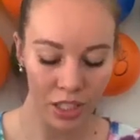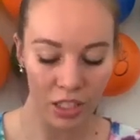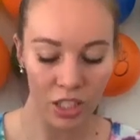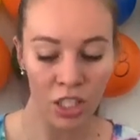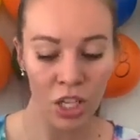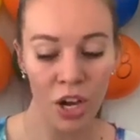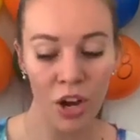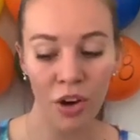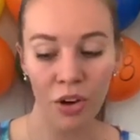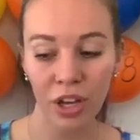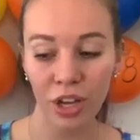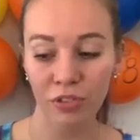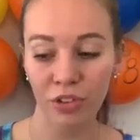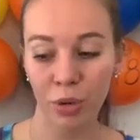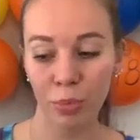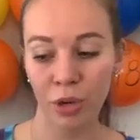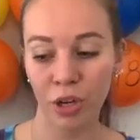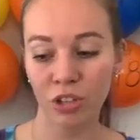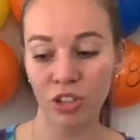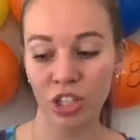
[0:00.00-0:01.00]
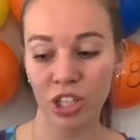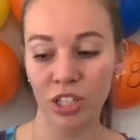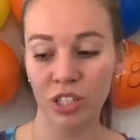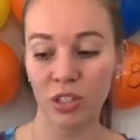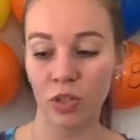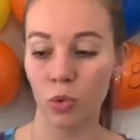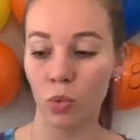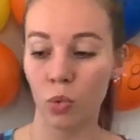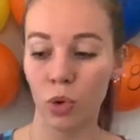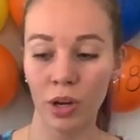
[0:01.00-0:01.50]
So if you
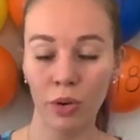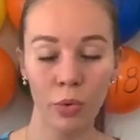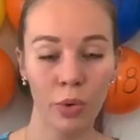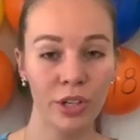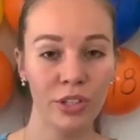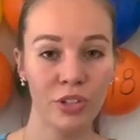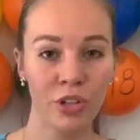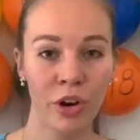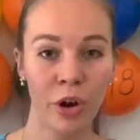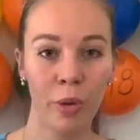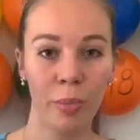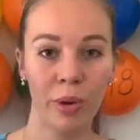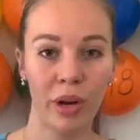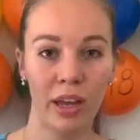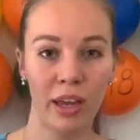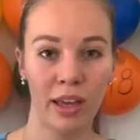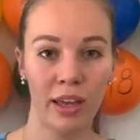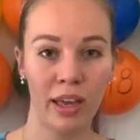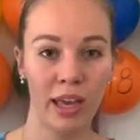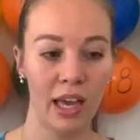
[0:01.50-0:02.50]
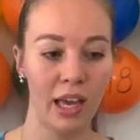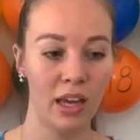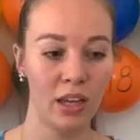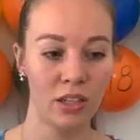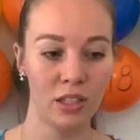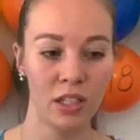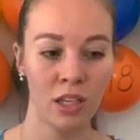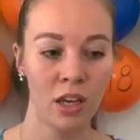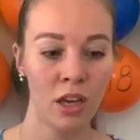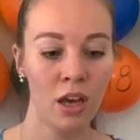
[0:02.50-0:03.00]
purchased 1 oyster opening
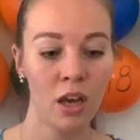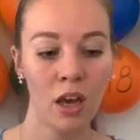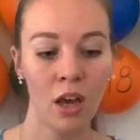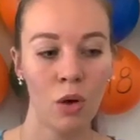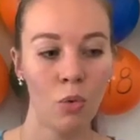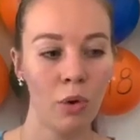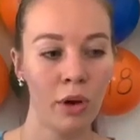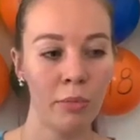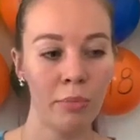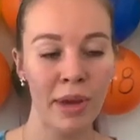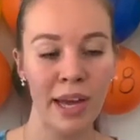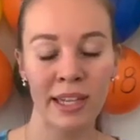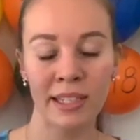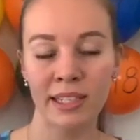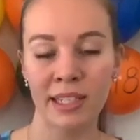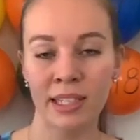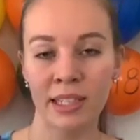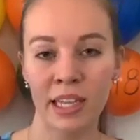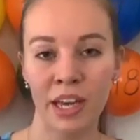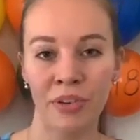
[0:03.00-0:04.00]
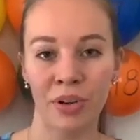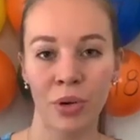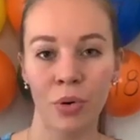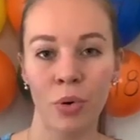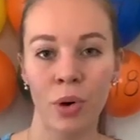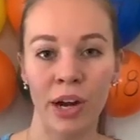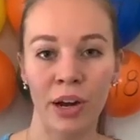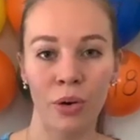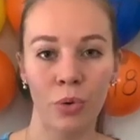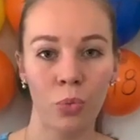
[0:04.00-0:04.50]
and 1 pendant that
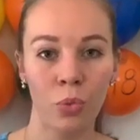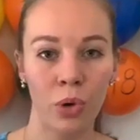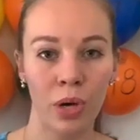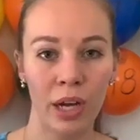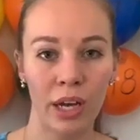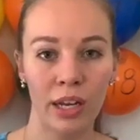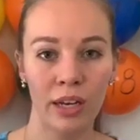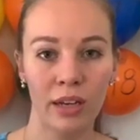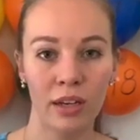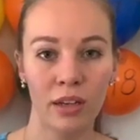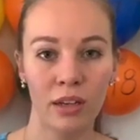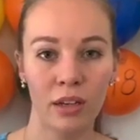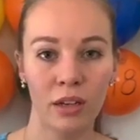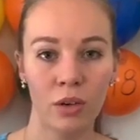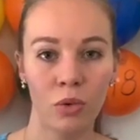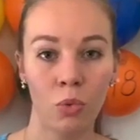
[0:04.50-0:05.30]
required one